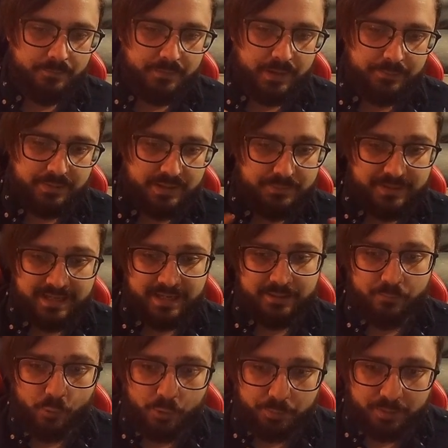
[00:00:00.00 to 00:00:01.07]
I'm going to be getting
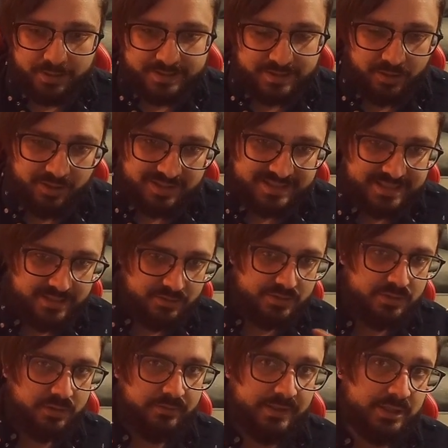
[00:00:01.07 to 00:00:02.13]
more plus to all skills,
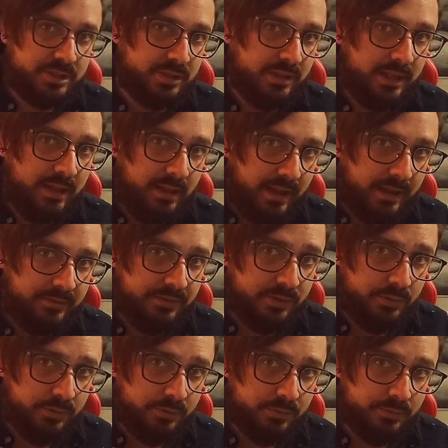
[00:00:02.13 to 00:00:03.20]
so eventually I'll have
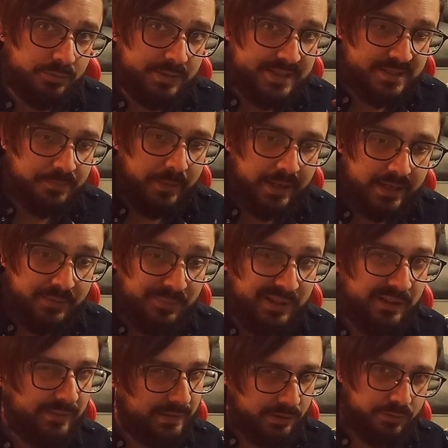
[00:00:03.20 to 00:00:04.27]
to respec, but
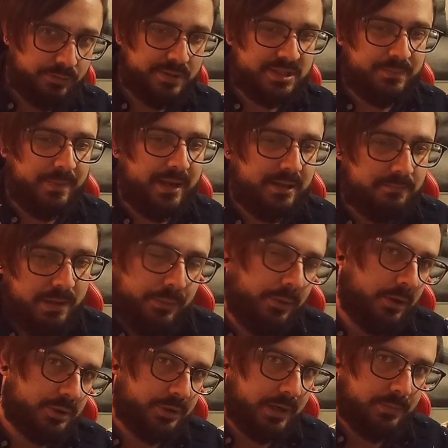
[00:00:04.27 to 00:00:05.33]
if I do respec, maybe
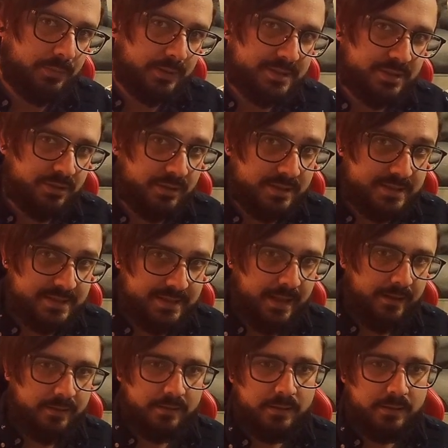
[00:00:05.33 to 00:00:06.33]
I'll try Blizzard instead.